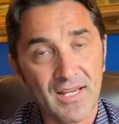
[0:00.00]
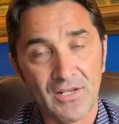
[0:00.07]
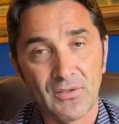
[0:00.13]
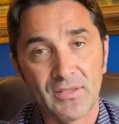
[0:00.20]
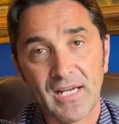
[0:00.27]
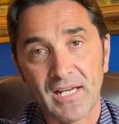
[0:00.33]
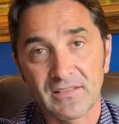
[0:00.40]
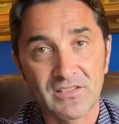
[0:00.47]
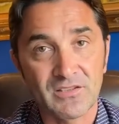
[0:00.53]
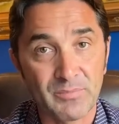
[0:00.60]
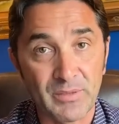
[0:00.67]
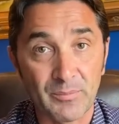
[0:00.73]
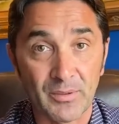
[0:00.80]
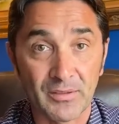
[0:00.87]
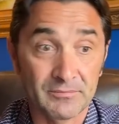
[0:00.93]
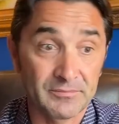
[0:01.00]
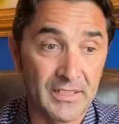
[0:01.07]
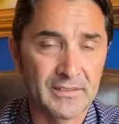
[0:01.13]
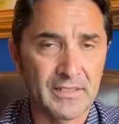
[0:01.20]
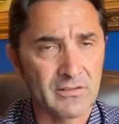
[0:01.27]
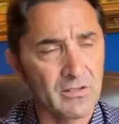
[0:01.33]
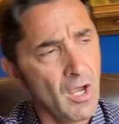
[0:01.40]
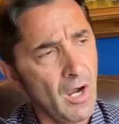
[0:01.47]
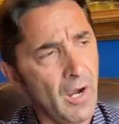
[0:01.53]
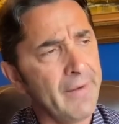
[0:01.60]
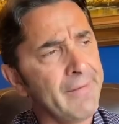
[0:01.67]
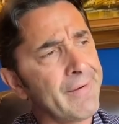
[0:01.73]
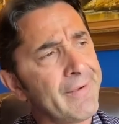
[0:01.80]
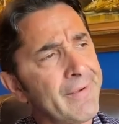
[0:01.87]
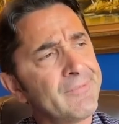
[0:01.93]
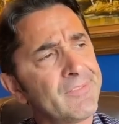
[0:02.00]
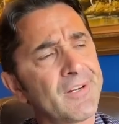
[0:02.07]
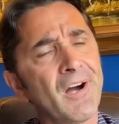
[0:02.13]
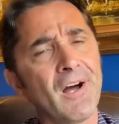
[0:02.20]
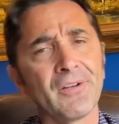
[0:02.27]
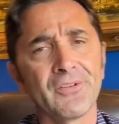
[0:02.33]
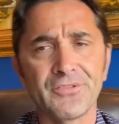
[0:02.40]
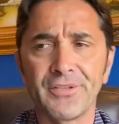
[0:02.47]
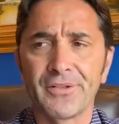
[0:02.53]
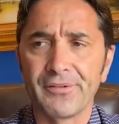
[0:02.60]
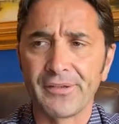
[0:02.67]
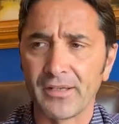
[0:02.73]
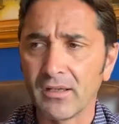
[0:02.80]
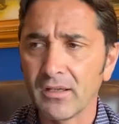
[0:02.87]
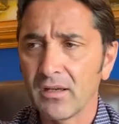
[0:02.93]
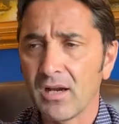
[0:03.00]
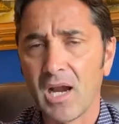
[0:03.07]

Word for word: and you got these people and they say, hey i have a college degree